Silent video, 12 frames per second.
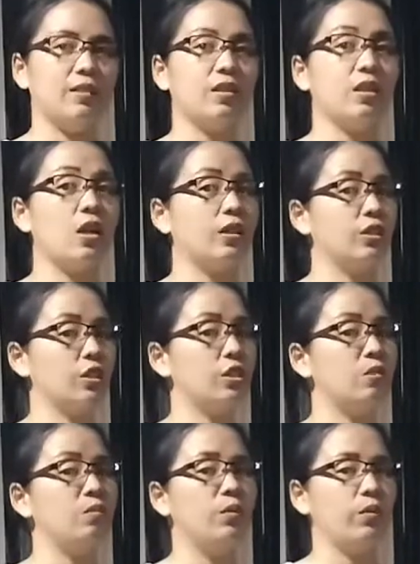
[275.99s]
the
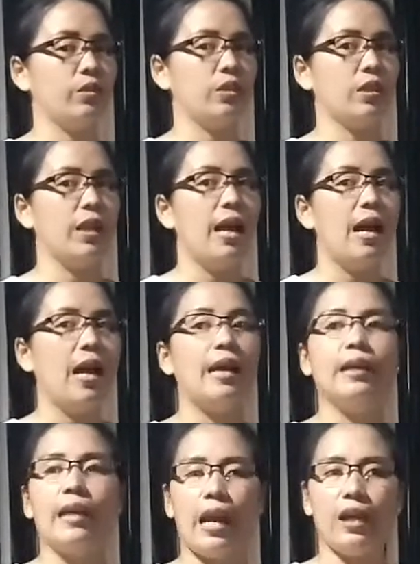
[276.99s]
country's mood,
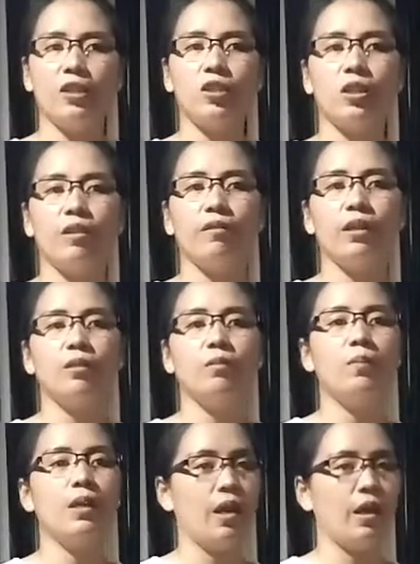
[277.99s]
an age that
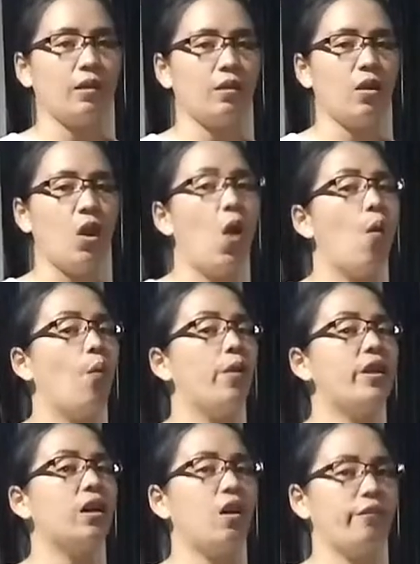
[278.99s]
began with
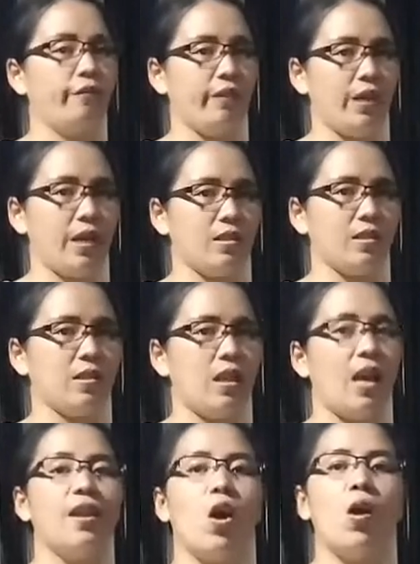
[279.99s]
a confidence
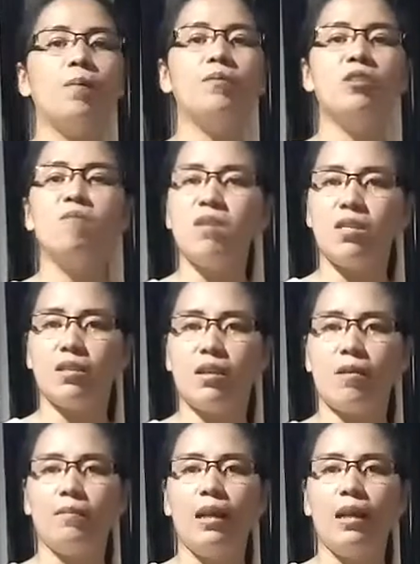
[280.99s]
and optimism